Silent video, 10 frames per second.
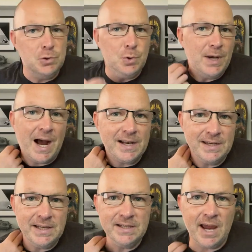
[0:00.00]
do not
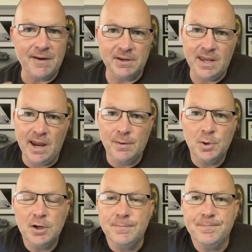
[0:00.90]
need to have a
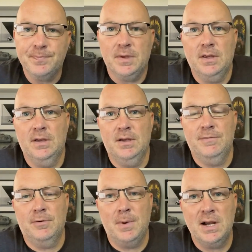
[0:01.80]
camera
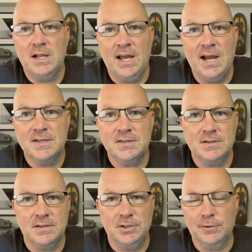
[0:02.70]
for my
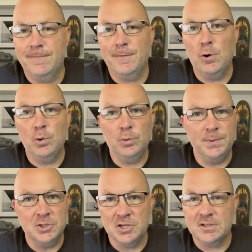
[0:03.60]
class. Your phone will
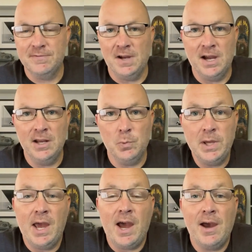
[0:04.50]
be just fine.
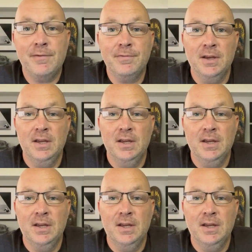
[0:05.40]
We have